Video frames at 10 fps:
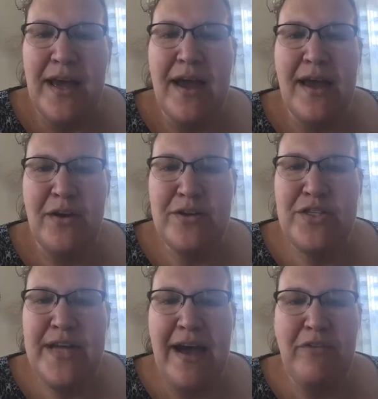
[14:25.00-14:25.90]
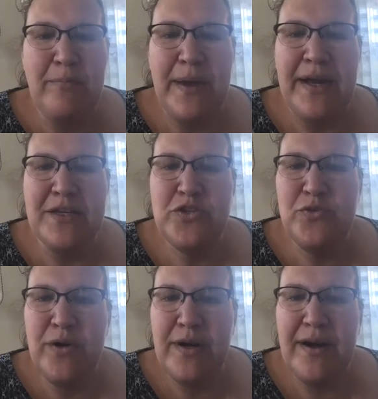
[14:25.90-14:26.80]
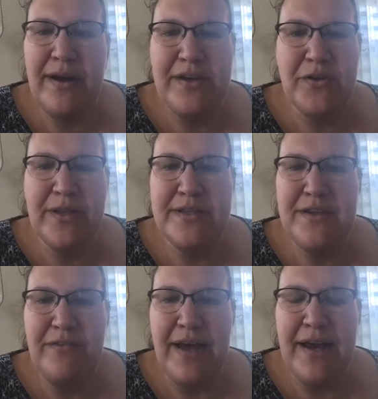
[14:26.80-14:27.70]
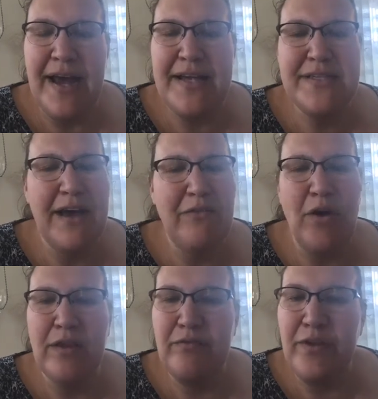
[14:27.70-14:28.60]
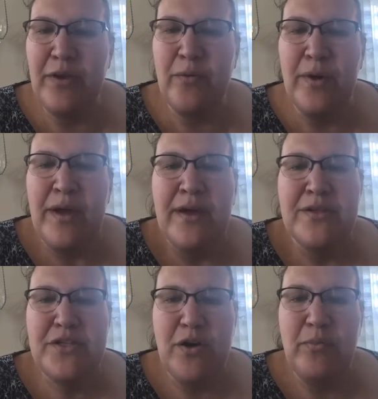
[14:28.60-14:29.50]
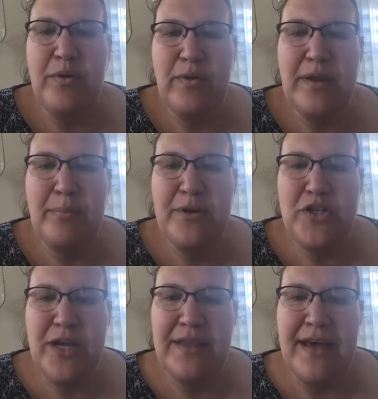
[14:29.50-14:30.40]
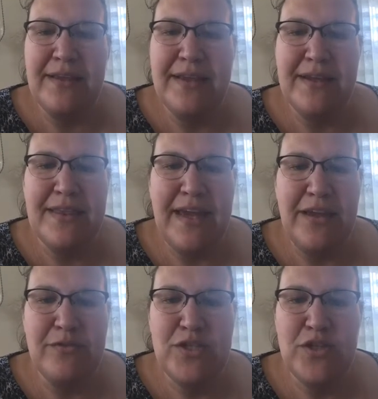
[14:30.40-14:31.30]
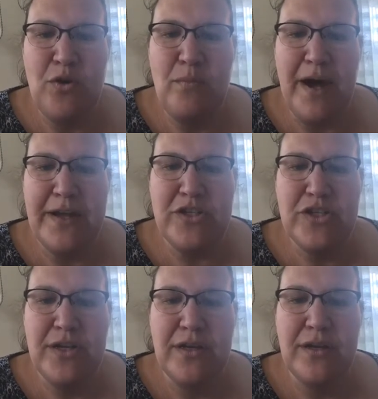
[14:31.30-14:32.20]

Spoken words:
and our staff have been extraordinary during this event, as have all of you. So we really appreciate that, Linda. Thank you so much.